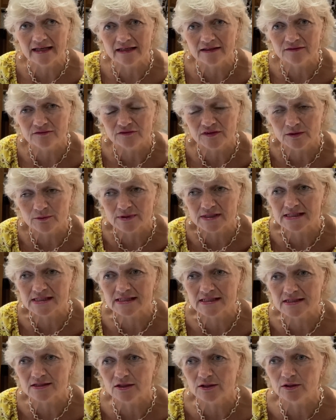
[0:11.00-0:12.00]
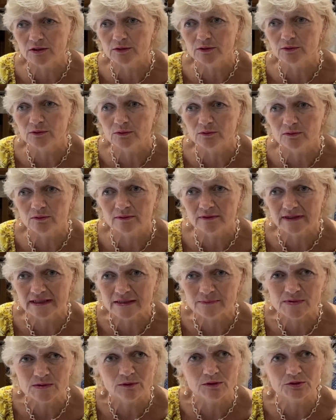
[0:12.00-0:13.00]
viewers who
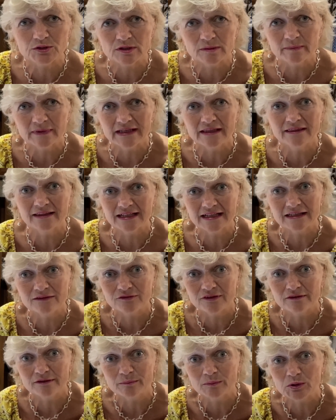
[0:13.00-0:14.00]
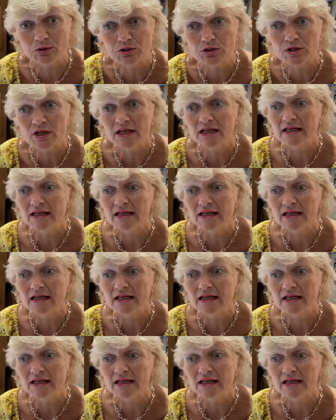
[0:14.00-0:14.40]
keeps watching me, thank you very much.